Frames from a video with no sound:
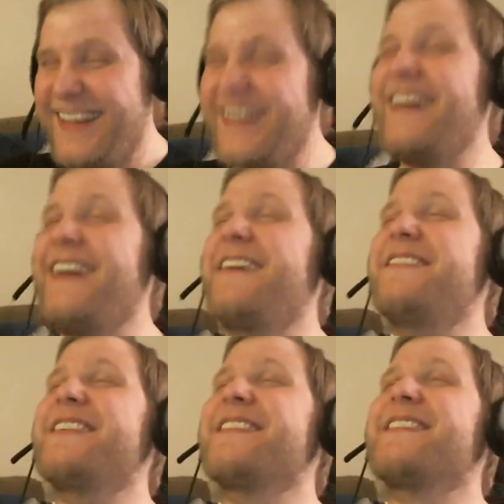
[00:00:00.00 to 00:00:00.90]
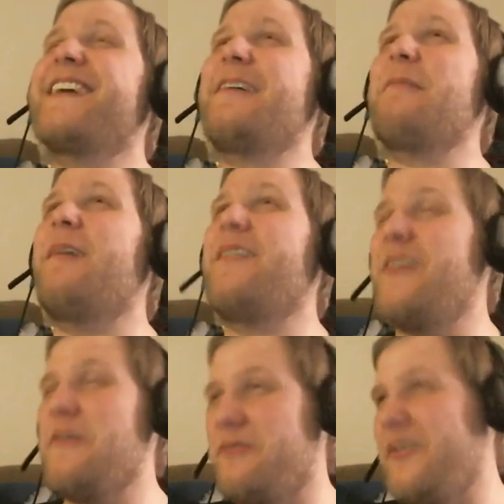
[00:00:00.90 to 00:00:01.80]
I'm just like, what
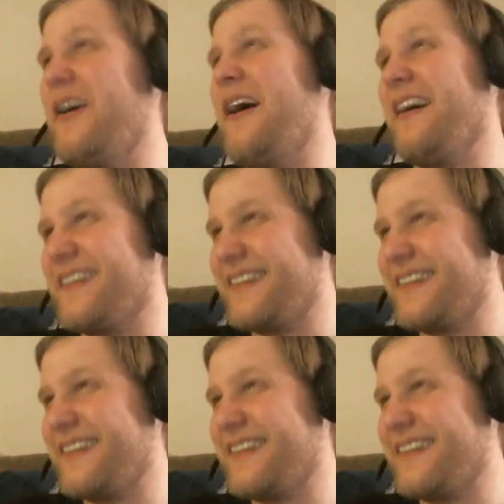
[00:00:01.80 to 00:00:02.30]
the fuck?